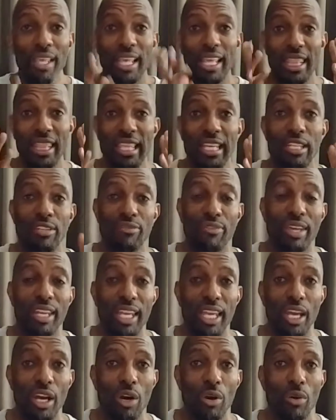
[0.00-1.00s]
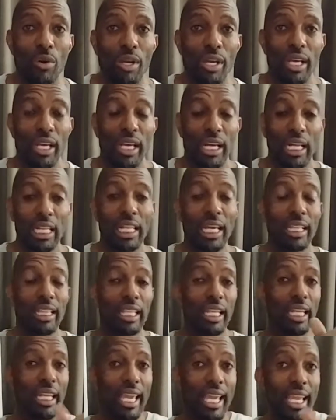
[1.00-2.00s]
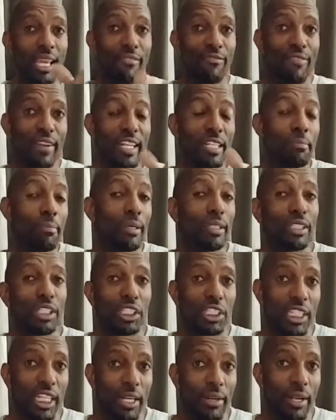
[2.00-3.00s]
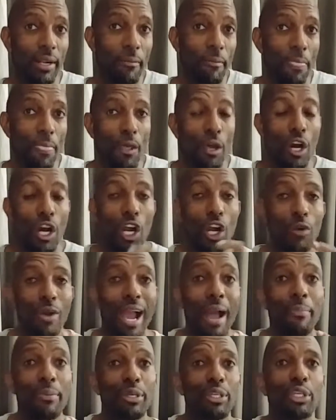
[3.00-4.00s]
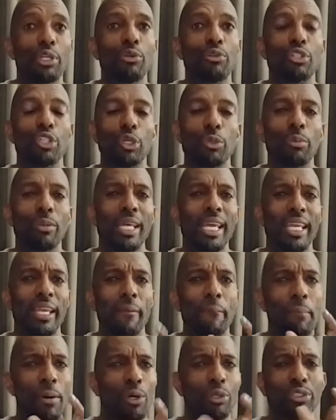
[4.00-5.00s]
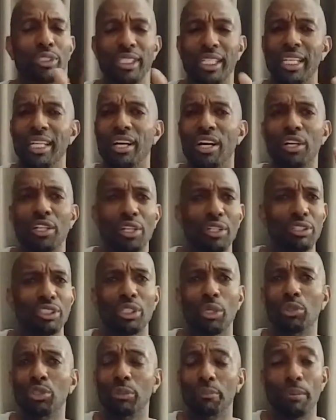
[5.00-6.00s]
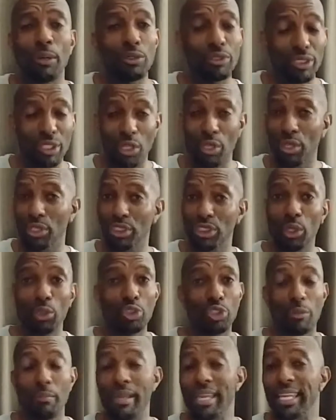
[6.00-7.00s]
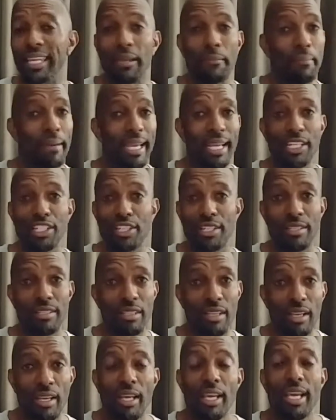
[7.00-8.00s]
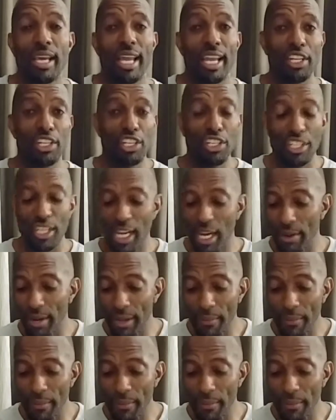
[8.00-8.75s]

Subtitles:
this video. Click the link in Facebook to share it, or grab the YouTube link and post it on your social media pages and share